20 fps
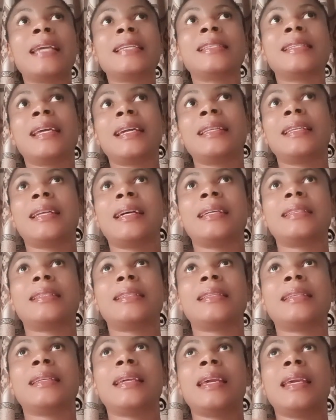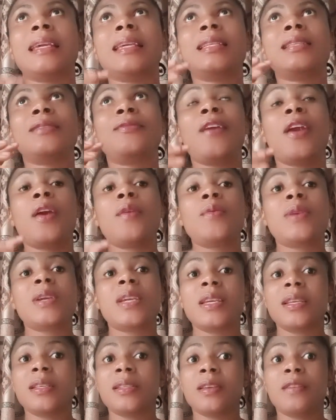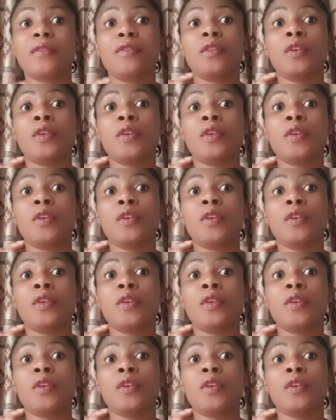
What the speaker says: I said that it's very easy